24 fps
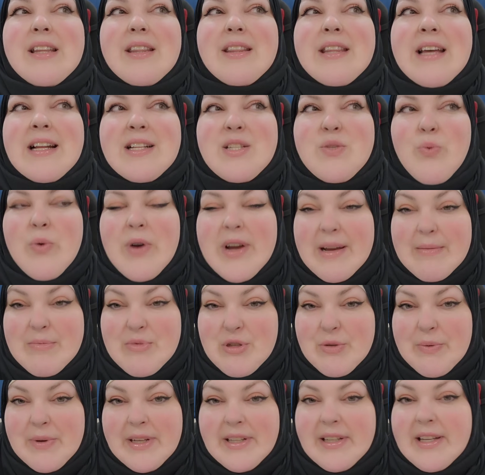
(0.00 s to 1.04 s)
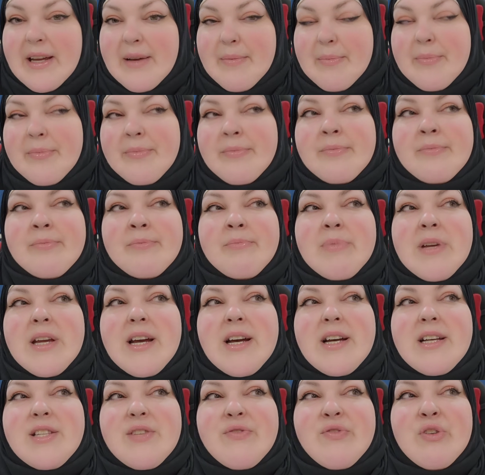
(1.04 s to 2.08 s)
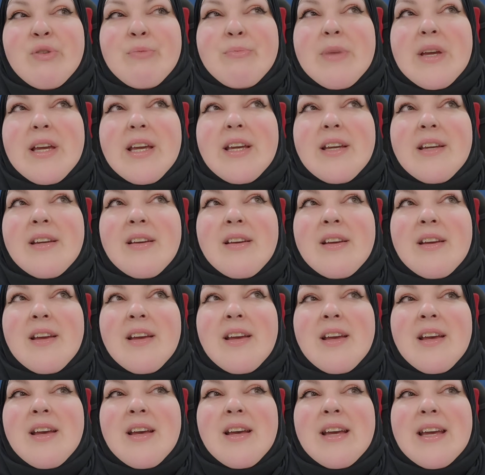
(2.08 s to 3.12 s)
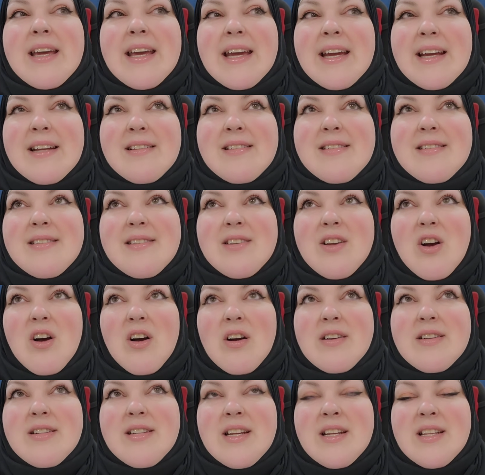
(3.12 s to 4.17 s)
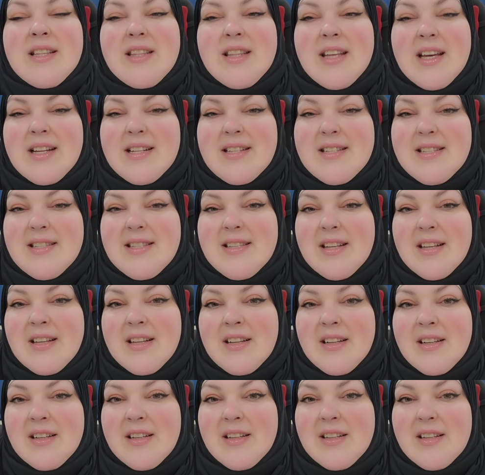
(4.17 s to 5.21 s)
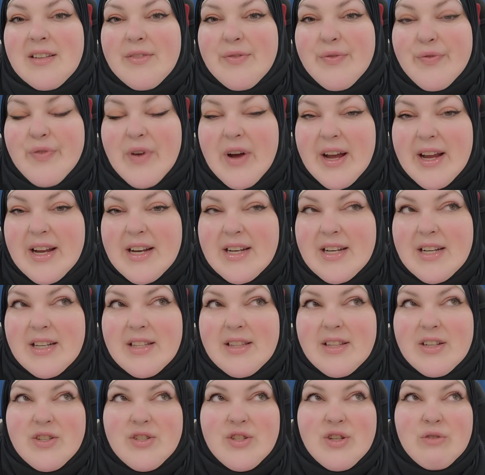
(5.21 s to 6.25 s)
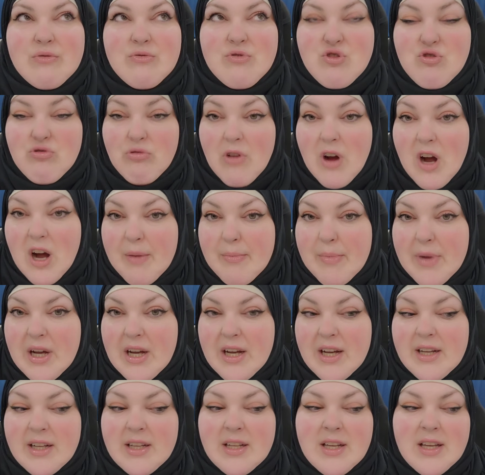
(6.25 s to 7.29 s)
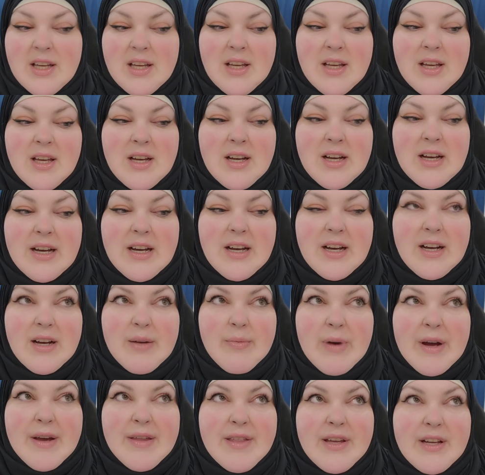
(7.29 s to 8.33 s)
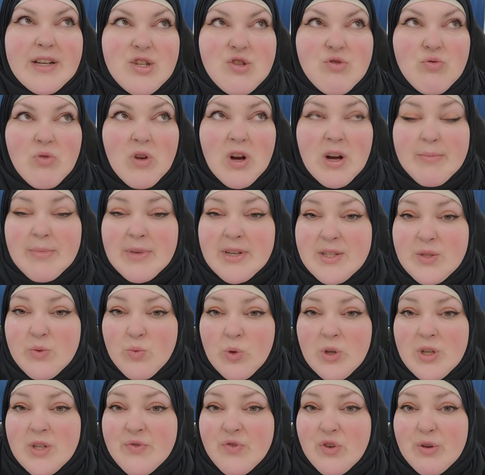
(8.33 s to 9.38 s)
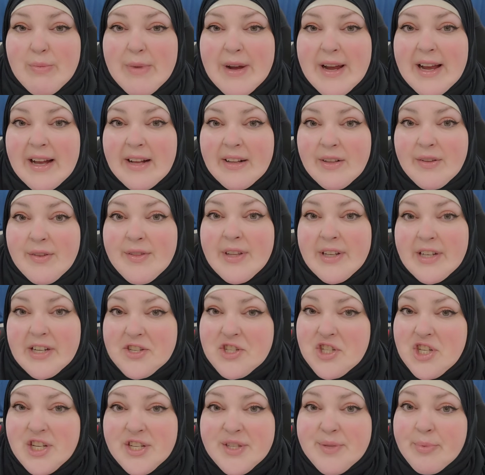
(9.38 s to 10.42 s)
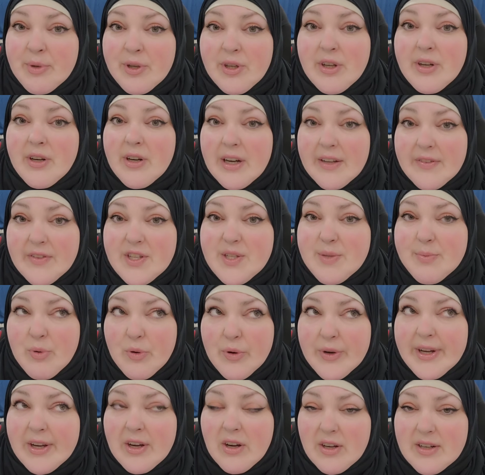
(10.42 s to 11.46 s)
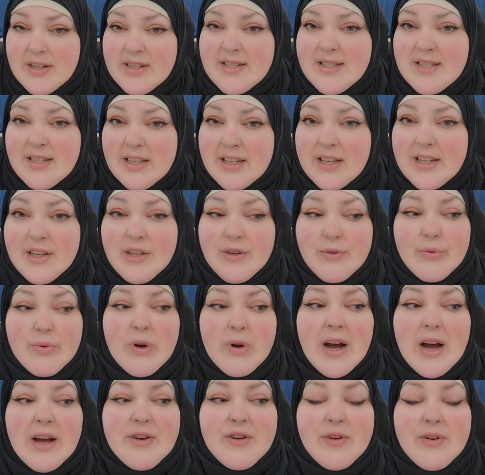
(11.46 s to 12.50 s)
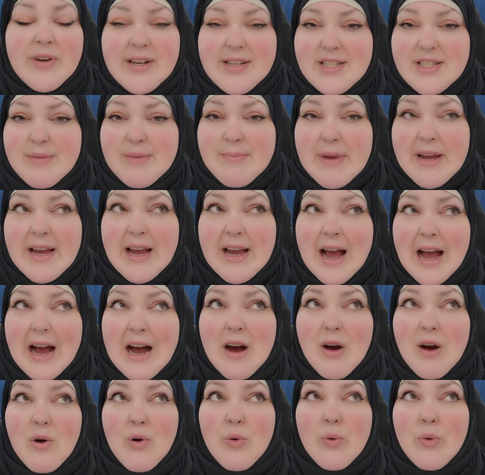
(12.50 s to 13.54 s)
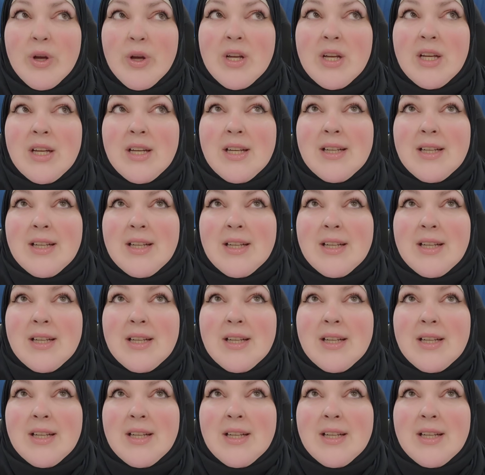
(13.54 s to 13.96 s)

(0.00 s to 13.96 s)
that's why I'm doing them. Because for me, it's content that's fun. There's no drama. I think drama is worse for my health than a cheeseburger at this point. Honestly, you underestimate how